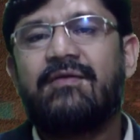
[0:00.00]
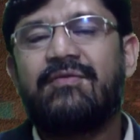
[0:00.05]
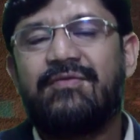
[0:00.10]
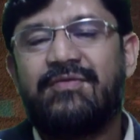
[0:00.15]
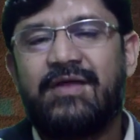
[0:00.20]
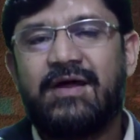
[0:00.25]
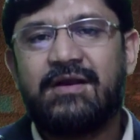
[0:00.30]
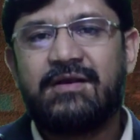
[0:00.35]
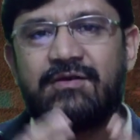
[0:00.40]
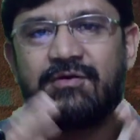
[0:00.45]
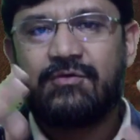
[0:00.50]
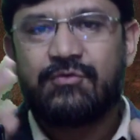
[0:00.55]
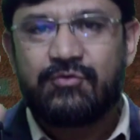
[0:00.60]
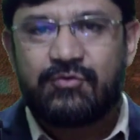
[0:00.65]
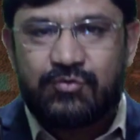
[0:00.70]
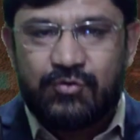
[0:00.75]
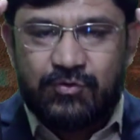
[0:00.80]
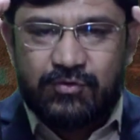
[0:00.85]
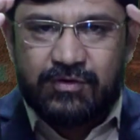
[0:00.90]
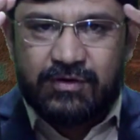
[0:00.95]
then you
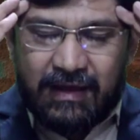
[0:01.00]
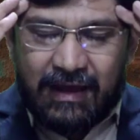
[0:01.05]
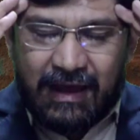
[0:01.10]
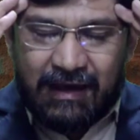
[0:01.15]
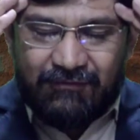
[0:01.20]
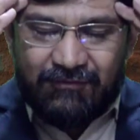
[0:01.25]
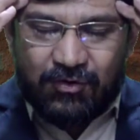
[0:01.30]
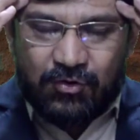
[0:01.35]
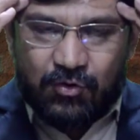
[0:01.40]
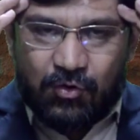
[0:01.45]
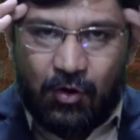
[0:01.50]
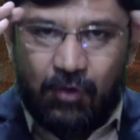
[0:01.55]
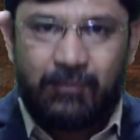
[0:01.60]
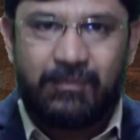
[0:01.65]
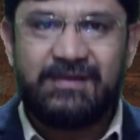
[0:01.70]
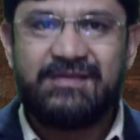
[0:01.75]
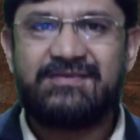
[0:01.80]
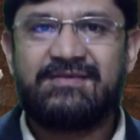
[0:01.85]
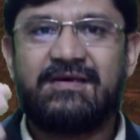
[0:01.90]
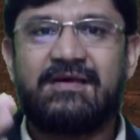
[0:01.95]
should have a
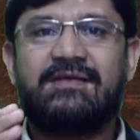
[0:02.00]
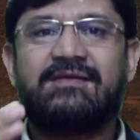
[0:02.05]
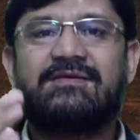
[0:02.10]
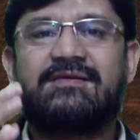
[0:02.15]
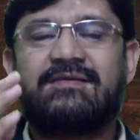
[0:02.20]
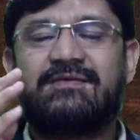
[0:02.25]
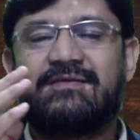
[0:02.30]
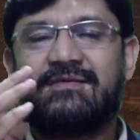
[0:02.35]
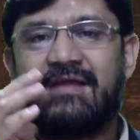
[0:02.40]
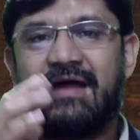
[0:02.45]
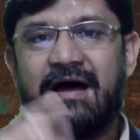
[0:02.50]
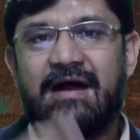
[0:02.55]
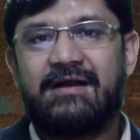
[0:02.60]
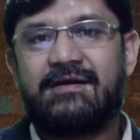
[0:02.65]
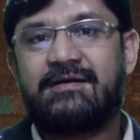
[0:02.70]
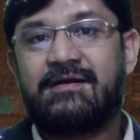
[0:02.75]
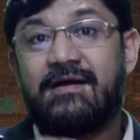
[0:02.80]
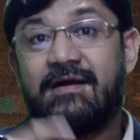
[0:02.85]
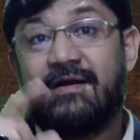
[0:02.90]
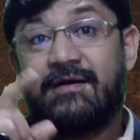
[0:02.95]
common sense
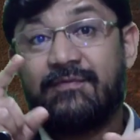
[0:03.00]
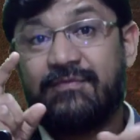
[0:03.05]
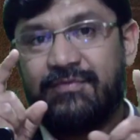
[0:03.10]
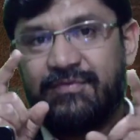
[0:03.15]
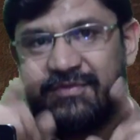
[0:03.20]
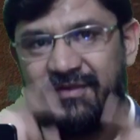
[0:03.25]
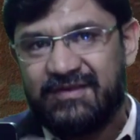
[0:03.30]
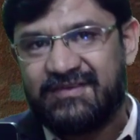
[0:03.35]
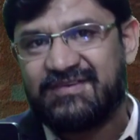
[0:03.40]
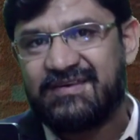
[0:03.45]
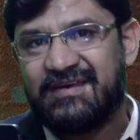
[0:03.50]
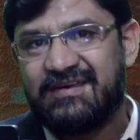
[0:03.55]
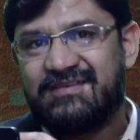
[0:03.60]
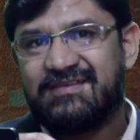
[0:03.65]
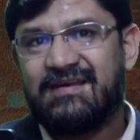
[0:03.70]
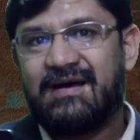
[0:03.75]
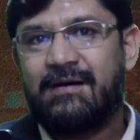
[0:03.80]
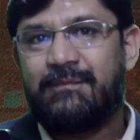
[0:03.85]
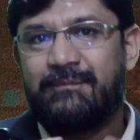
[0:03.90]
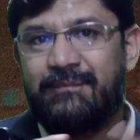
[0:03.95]
that this
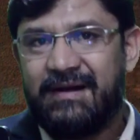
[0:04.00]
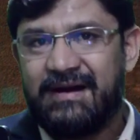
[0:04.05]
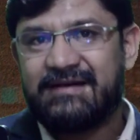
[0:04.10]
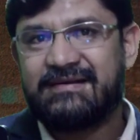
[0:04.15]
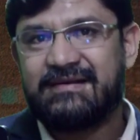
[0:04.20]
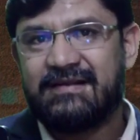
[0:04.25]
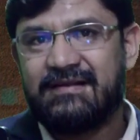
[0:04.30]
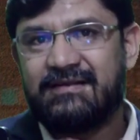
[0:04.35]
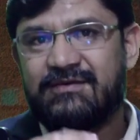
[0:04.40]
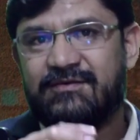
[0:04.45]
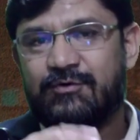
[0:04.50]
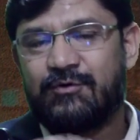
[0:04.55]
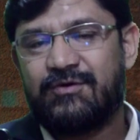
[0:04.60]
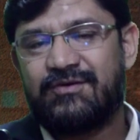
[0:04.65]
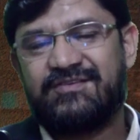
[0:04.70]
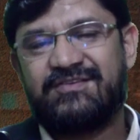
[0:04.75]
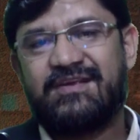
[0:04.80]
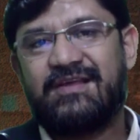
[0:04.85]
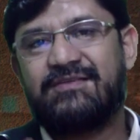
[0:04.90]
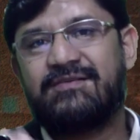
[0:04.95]
is a metal, so its
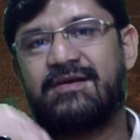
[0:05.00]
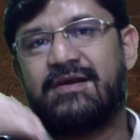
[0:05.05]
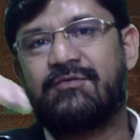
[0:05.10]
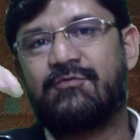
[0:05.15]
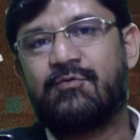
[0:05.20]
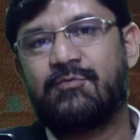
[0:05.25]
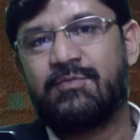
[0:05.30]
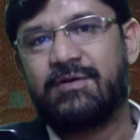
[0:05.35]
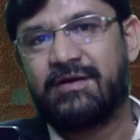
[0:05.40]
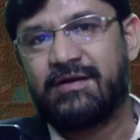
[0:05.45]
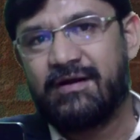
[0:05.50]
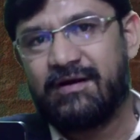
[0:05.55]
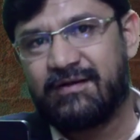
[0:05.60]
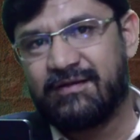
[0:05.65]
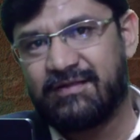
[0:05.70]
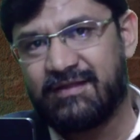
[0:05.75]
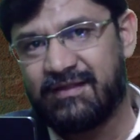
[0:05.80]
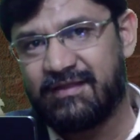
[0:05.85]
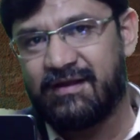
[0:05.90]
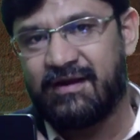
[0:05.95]
density would be greater
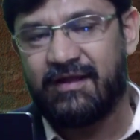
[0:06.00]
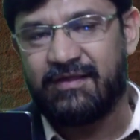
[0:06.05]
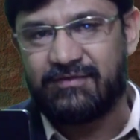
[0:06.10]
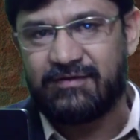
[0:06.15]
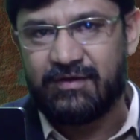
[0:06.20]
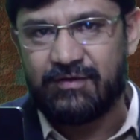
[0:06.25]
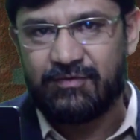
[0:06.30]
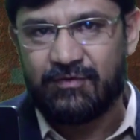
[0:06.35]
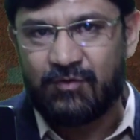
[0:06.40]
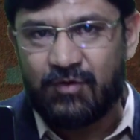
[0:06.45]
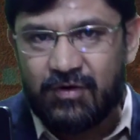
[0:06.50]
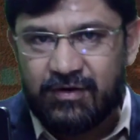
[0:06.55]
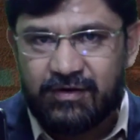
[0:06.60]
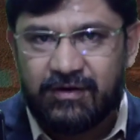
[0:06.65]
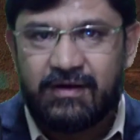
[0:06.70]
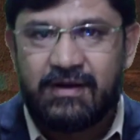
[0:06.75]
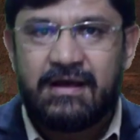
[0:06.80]
than the density of the water.